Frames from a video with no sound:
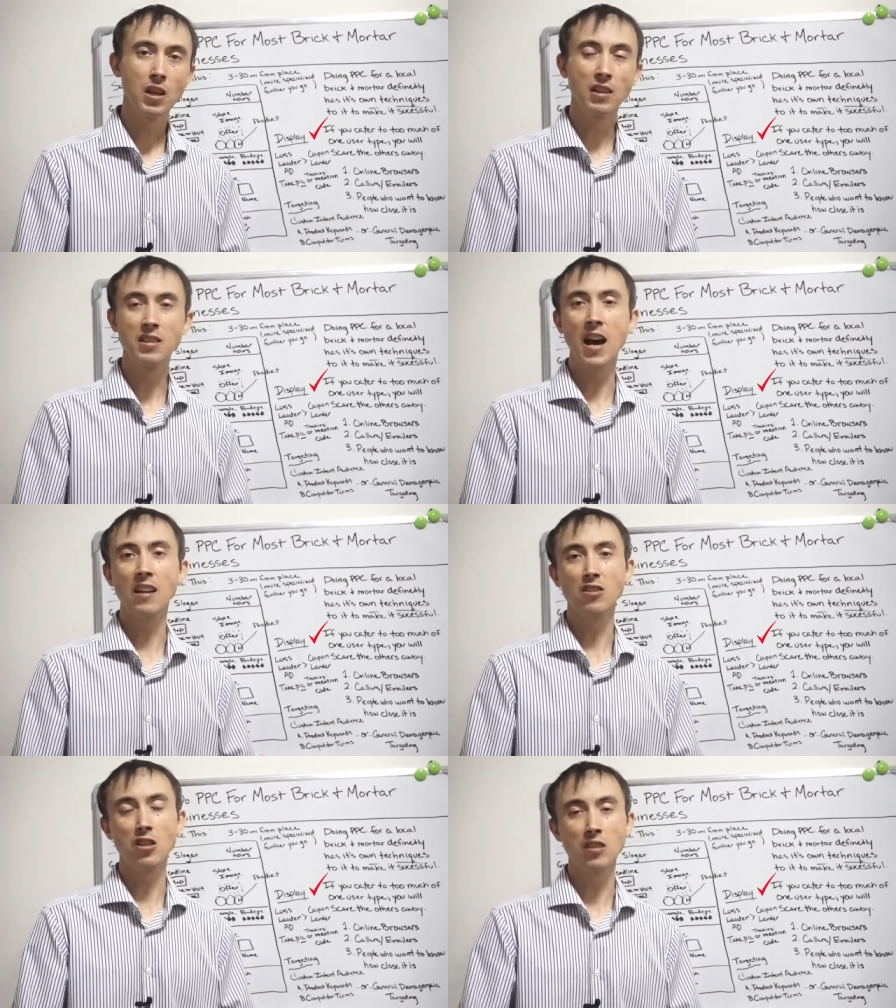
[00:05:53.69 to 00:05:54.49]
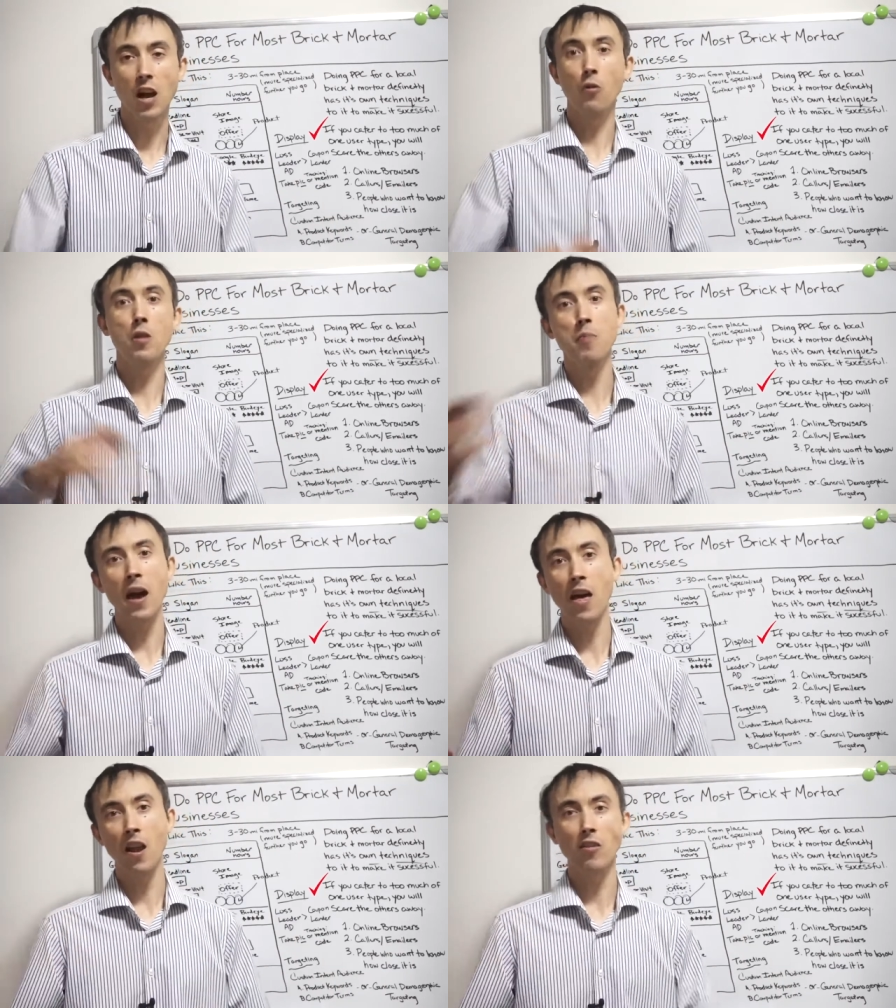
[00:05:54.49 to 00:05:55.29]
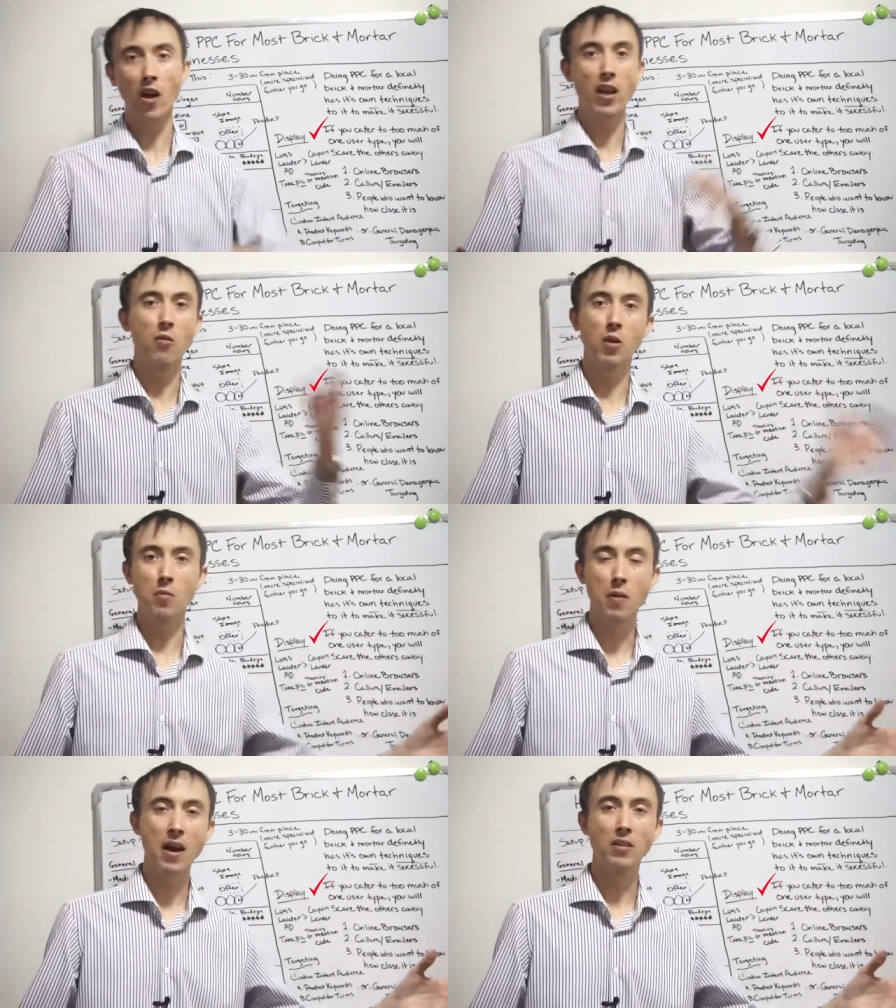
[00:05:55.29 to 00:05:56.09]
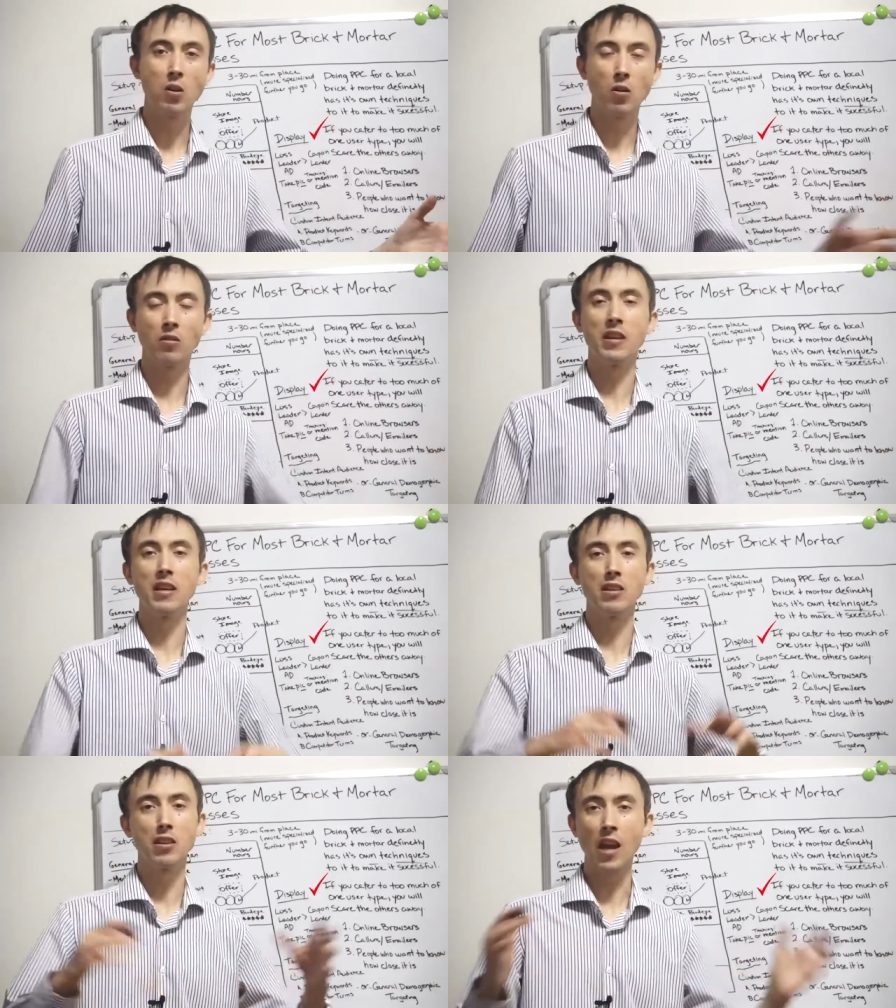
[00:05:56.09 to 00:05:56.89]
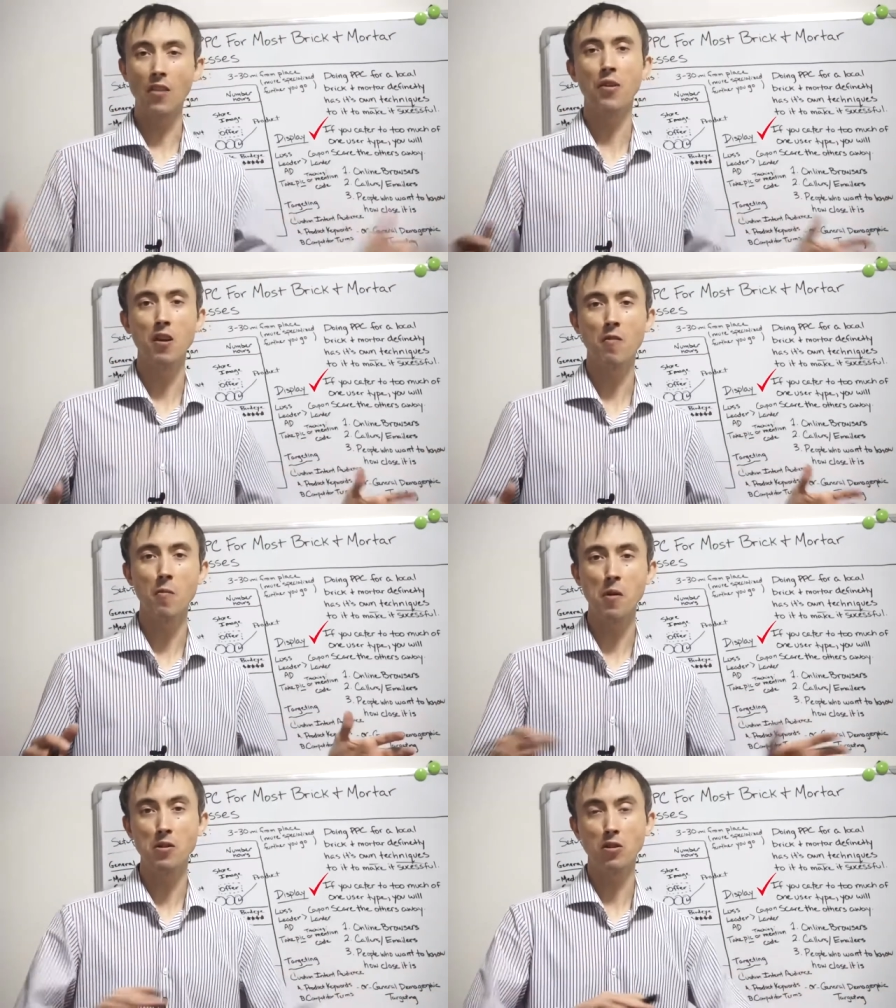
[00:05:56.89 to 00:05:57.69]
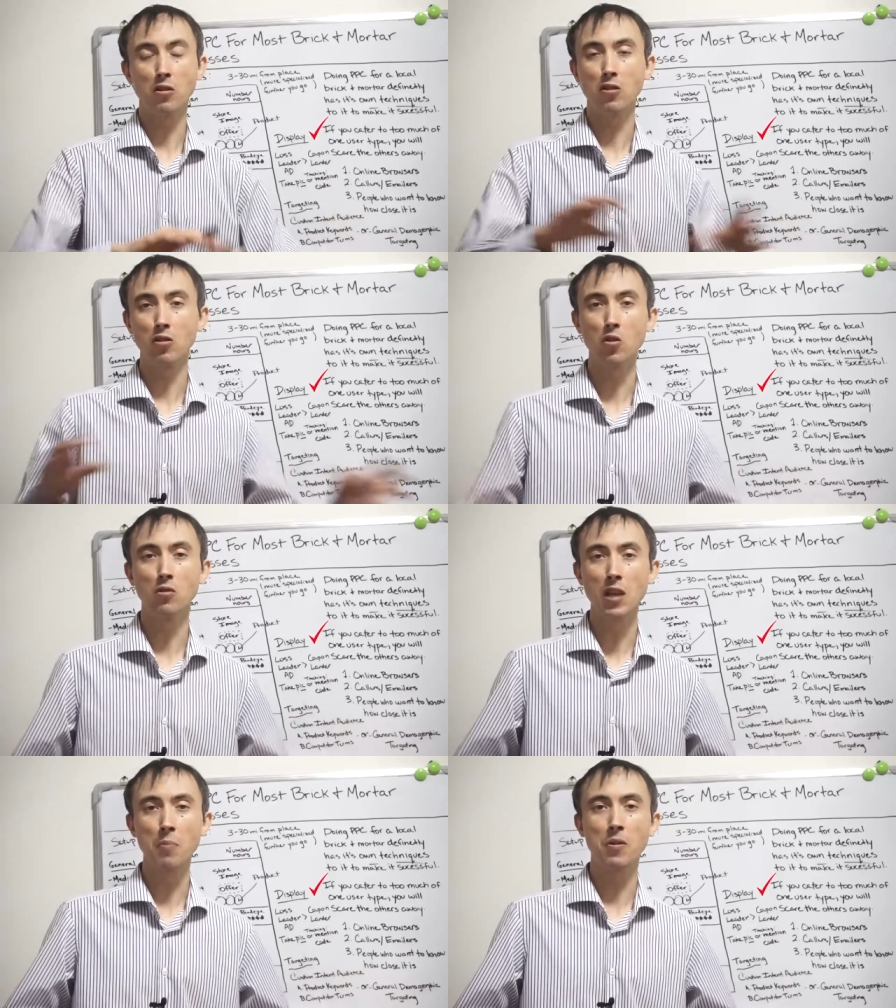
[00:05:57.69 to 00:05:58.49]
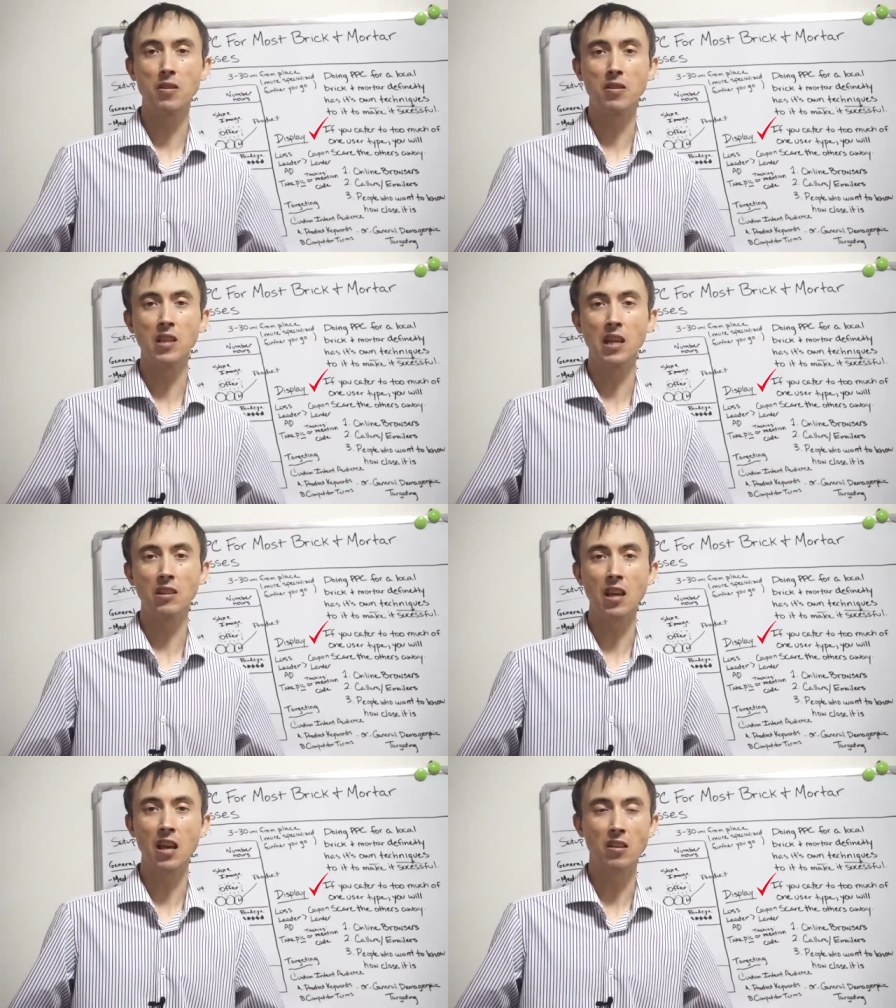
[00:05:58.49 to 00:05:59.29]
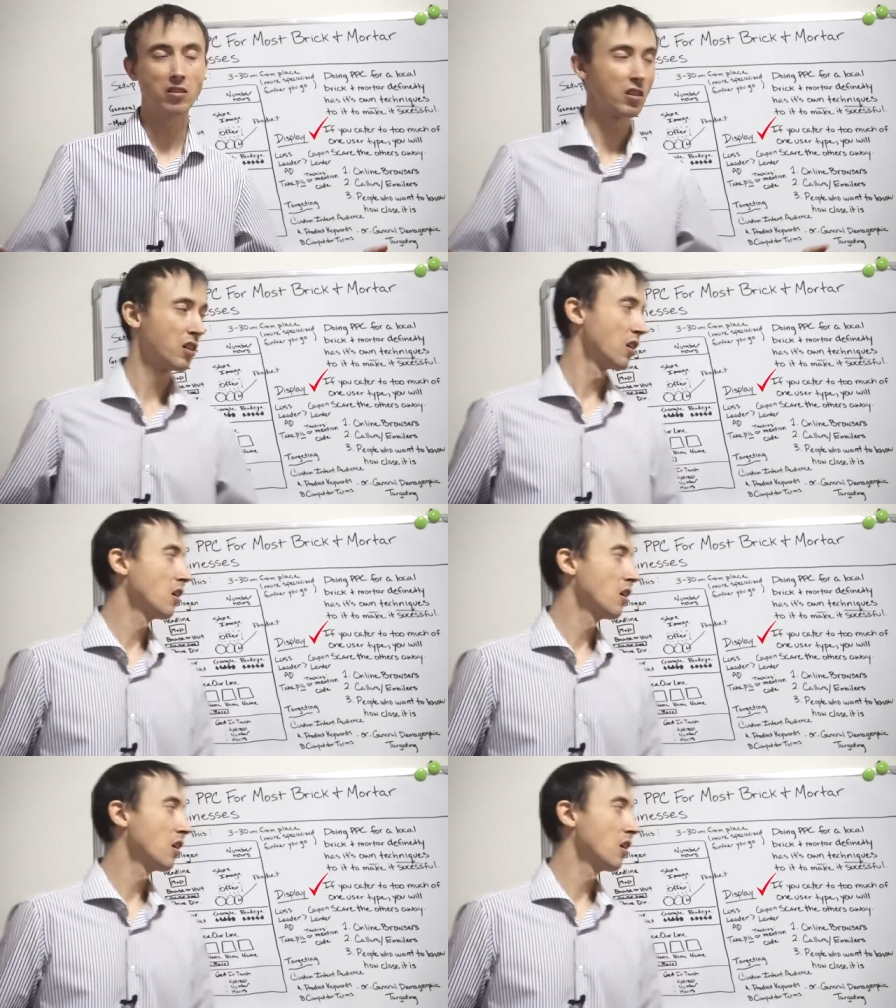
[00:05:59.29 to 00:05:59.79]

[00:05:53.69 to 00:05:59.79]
It's not just, I want to buy it online, I want to buy it locally. You can't think of them just as two separate distinct things.